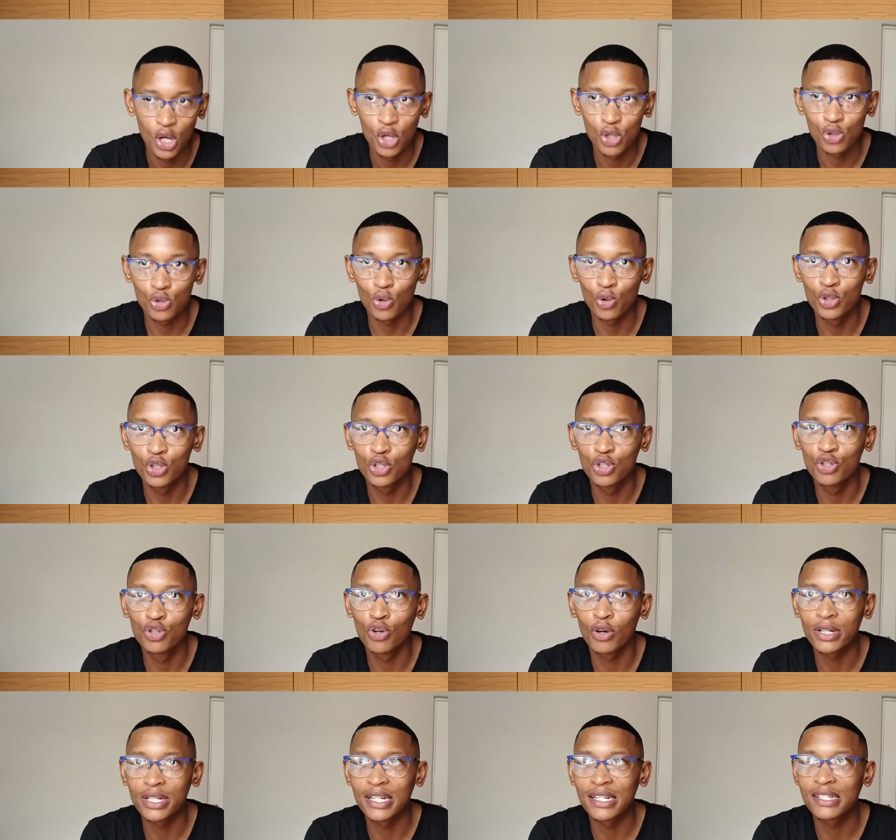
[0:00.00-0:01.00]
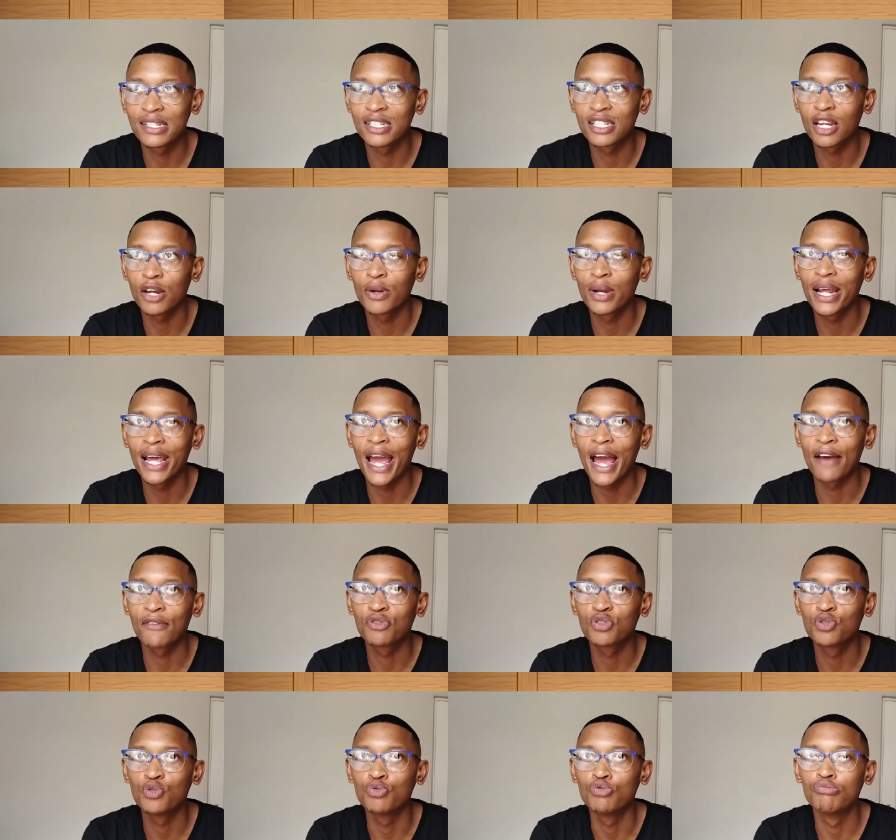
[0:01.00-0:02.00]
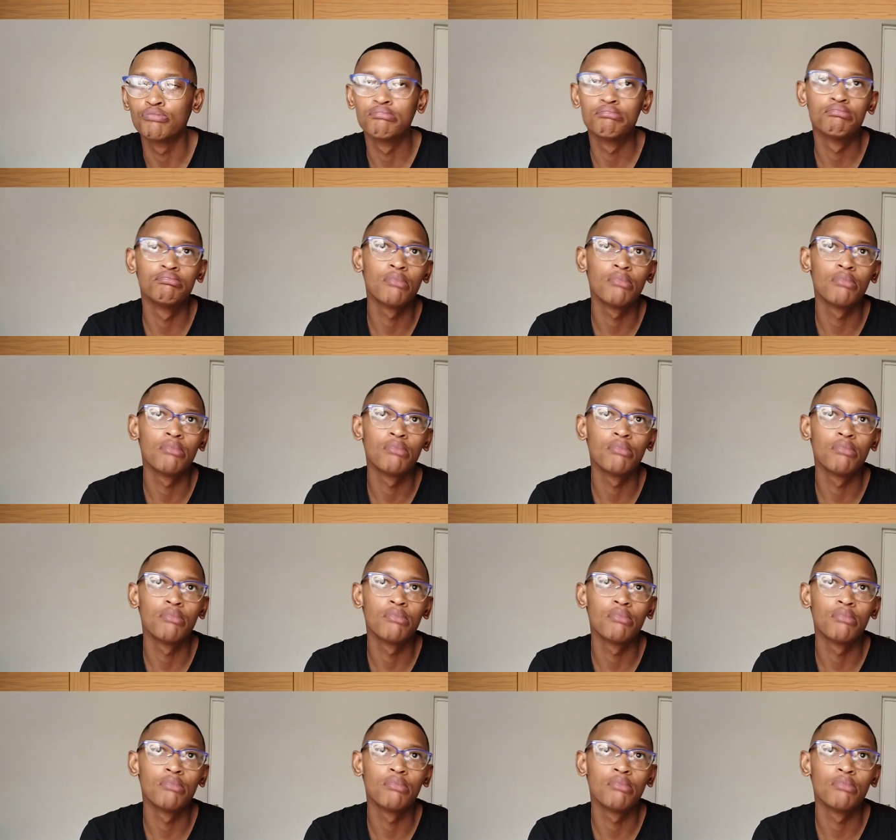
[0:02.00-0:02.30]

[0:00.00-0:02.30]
So you do not necessarily have to